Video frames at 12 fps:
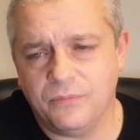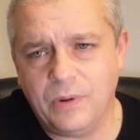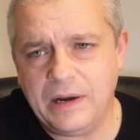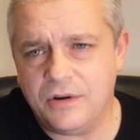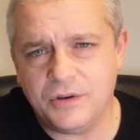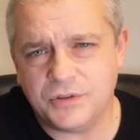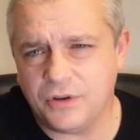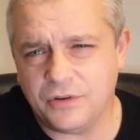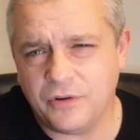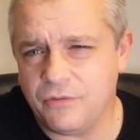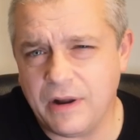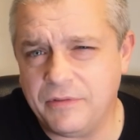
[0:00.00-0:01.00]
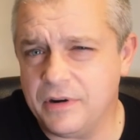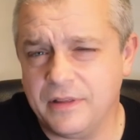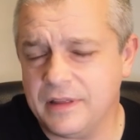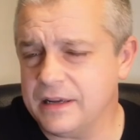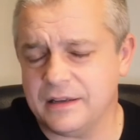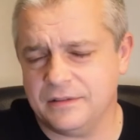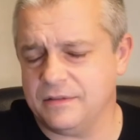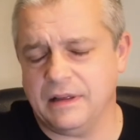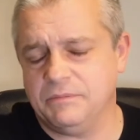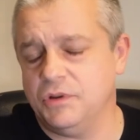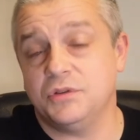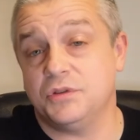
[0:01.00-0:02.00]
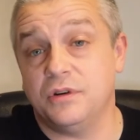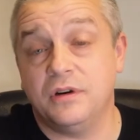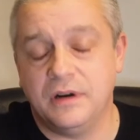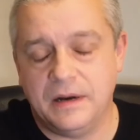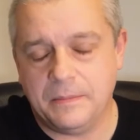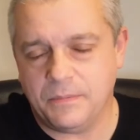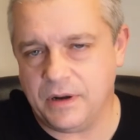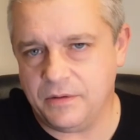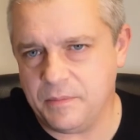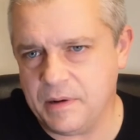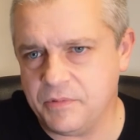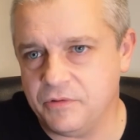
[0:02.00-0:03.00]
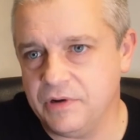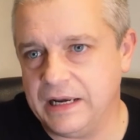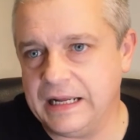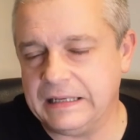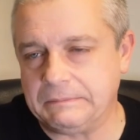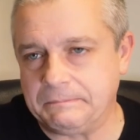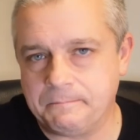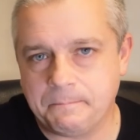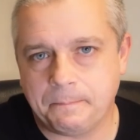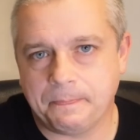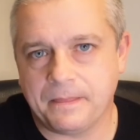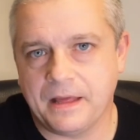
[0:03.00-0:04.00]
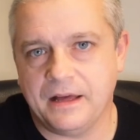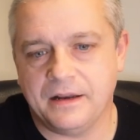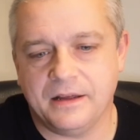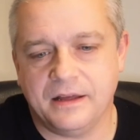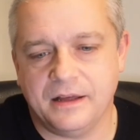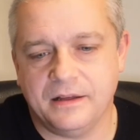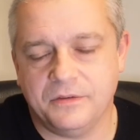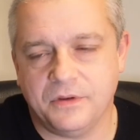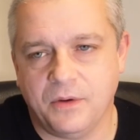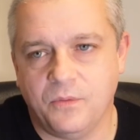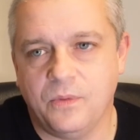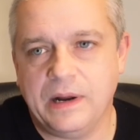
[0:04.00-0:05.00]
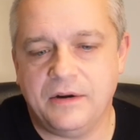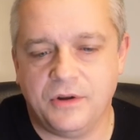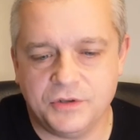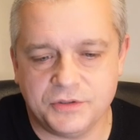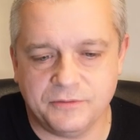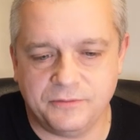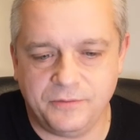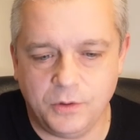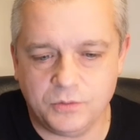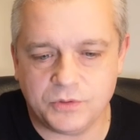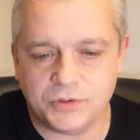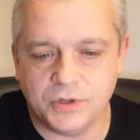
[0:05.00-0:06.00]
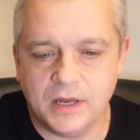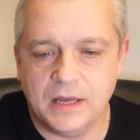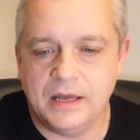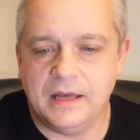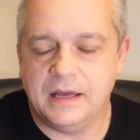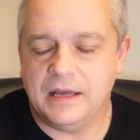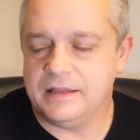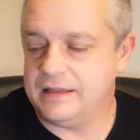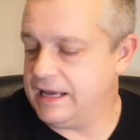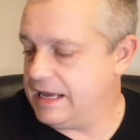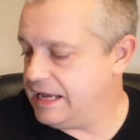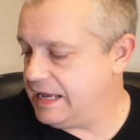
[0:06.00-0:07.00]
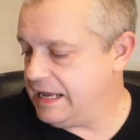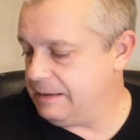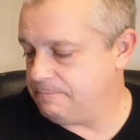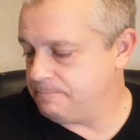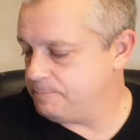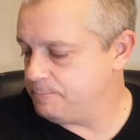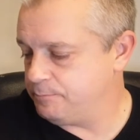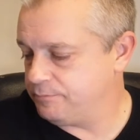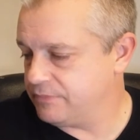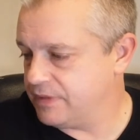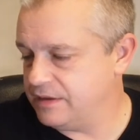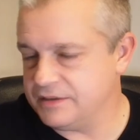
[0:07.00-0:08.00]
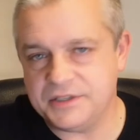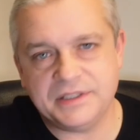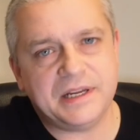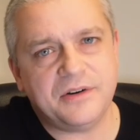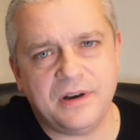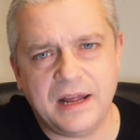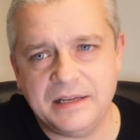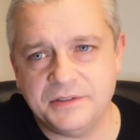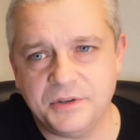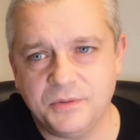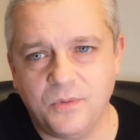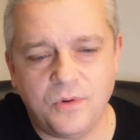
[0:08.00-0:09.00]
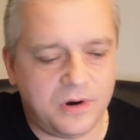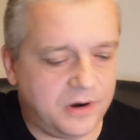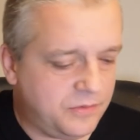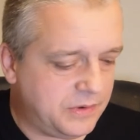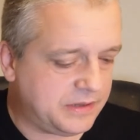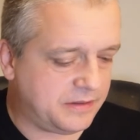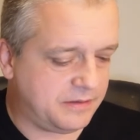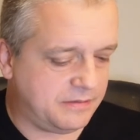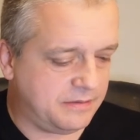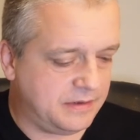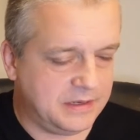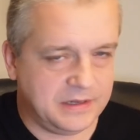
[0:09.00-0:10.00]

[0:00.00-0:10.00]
warehouse out in a river, I think. I'm not sure, but I remember reading they had a warehouse that floats. They sterilise their water with